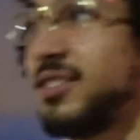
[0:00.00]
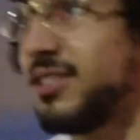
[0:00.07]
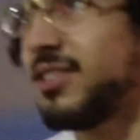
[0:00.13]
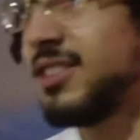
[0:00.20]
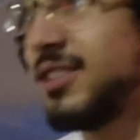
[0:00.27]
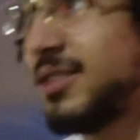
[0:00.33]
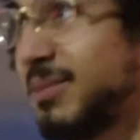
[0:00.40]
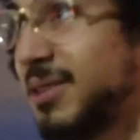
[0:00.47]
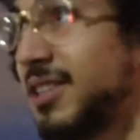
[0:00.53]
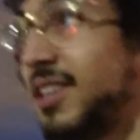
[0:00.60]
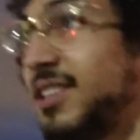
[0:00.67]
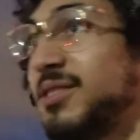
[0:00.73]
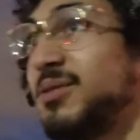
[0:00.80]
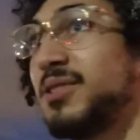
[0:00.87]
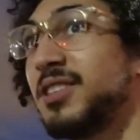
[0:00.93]
So you get them in
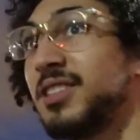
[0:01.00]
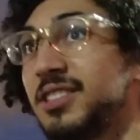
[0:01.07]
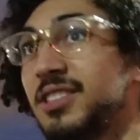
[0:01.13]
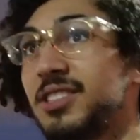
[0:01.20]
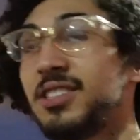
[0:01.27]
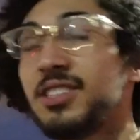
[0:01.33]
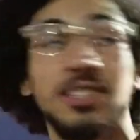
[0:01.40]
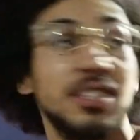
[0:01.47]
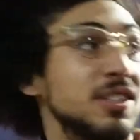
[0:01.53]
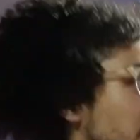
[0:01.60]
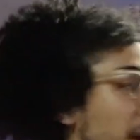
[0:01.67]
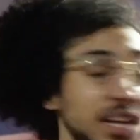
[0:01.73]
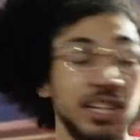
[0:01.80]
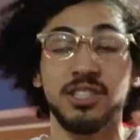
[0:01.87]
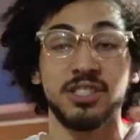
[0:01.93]
anywhere in the city,
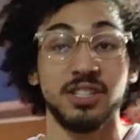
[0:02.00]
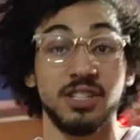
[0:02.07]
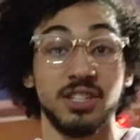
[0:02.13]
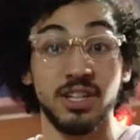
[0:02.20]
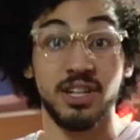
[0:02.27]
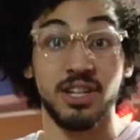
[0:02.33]
any city,